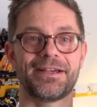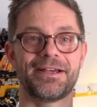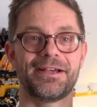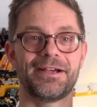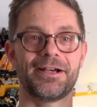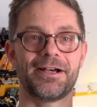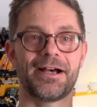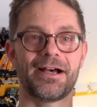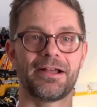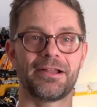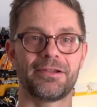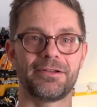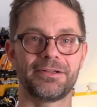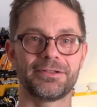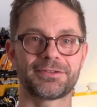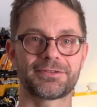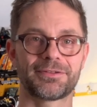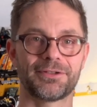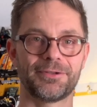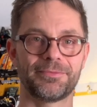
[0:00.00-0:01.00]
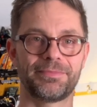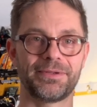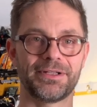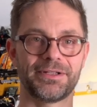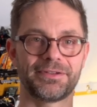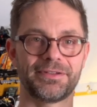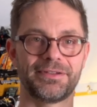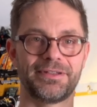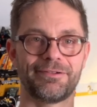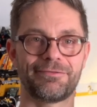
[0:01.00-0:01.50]
uh, I'll also
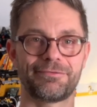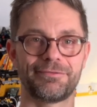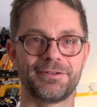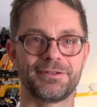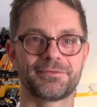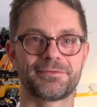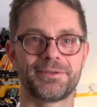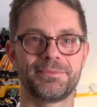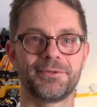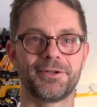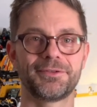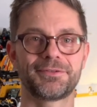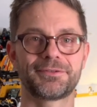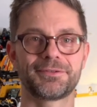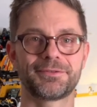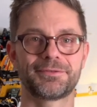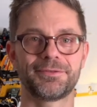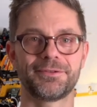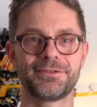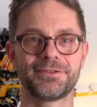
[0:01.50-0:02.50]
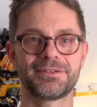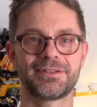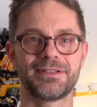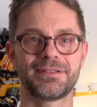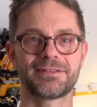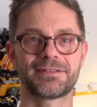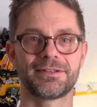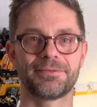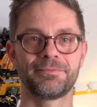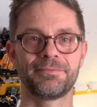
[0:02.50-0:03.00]
build a different remote control
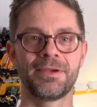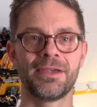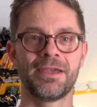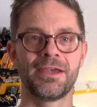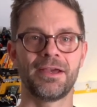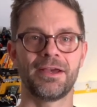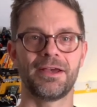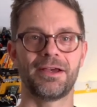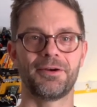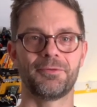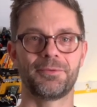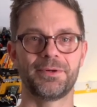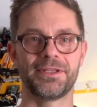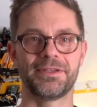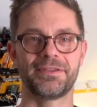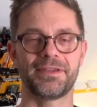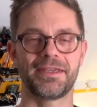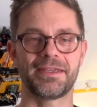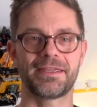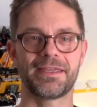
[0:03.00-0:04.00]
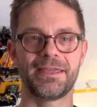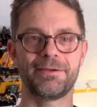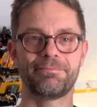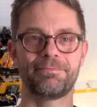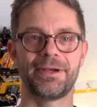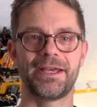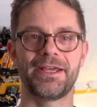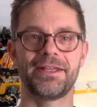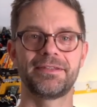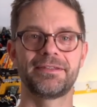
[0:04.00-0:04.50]
system with a
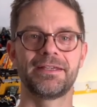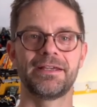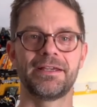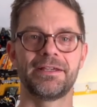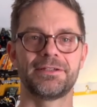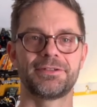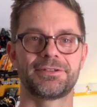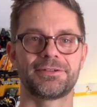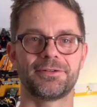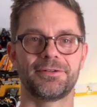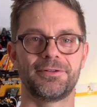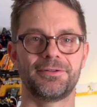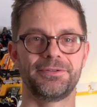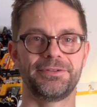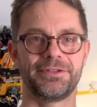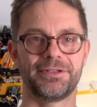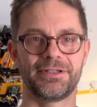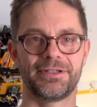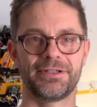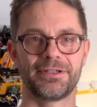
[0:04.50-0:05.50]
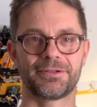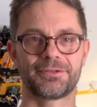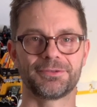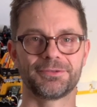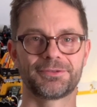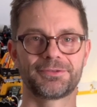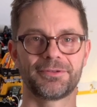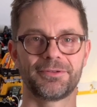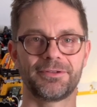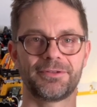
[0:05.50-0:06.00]
gamepad so the
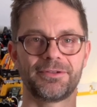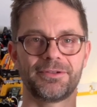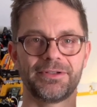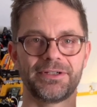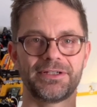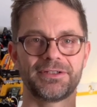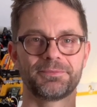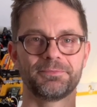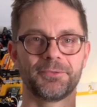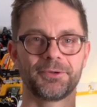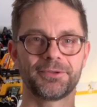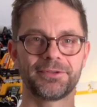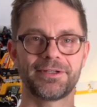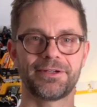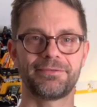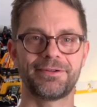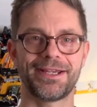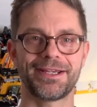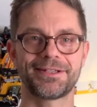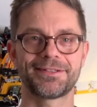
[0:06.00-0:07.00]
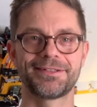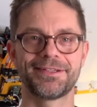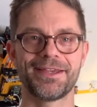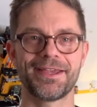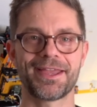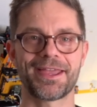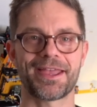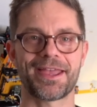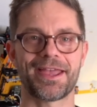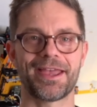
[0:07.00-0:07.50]
control is more direct
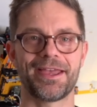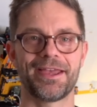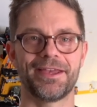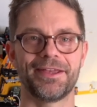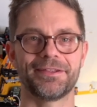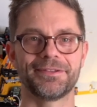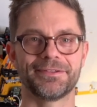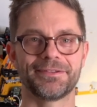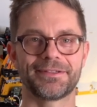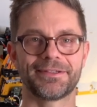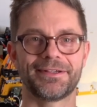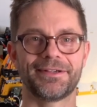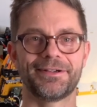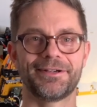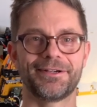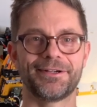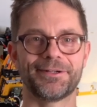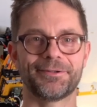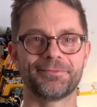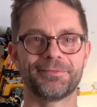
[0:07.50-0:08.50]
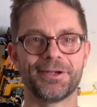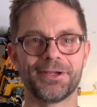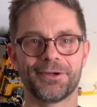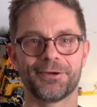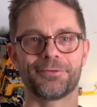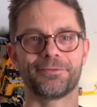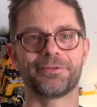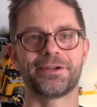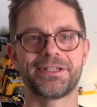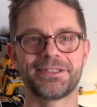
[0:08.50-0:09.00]
and um,
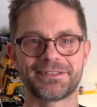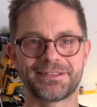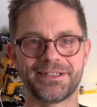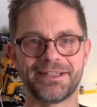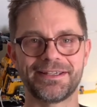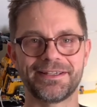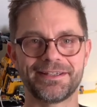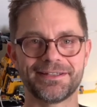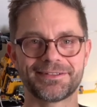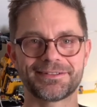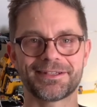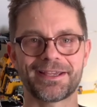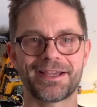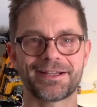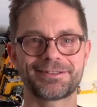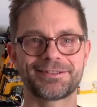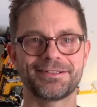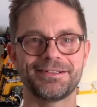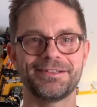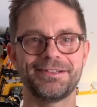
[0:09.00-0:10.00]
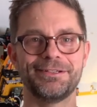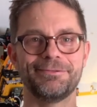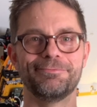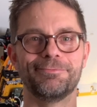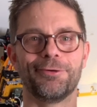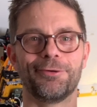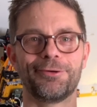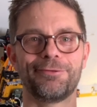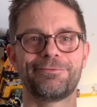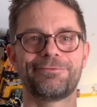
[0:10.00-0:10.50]
racing is actually
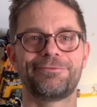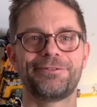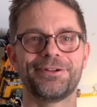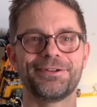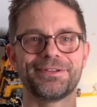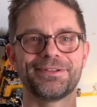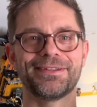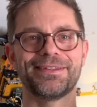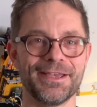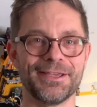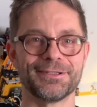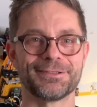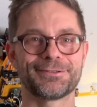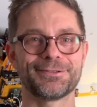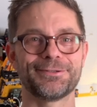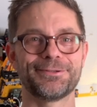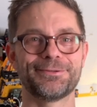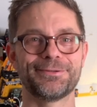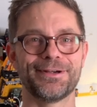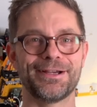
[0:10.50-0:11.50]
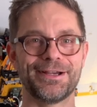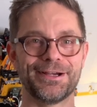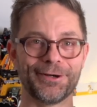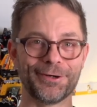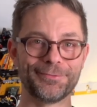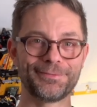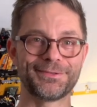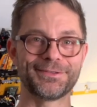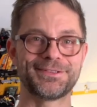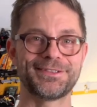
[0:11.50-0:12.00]
more fun. So I uh,
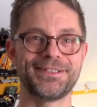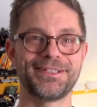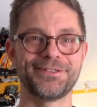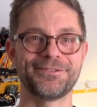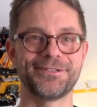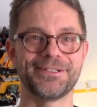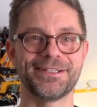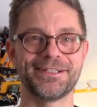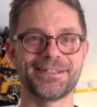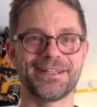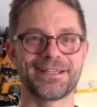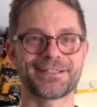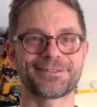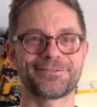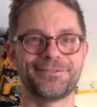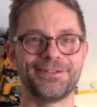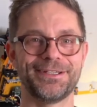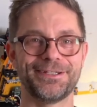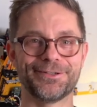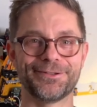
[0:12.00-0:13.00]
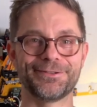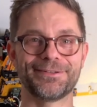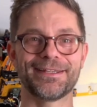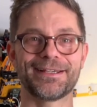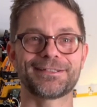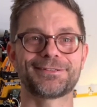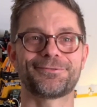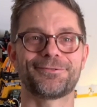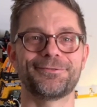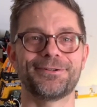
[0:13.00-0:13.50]
hope to see you in the next video.
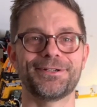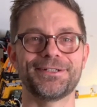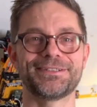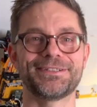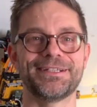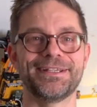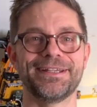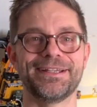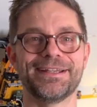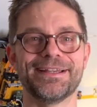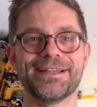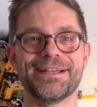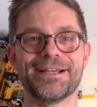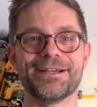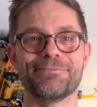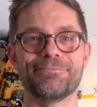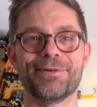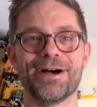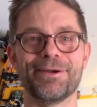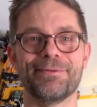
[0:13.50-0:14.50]
Thanks for watching. Bye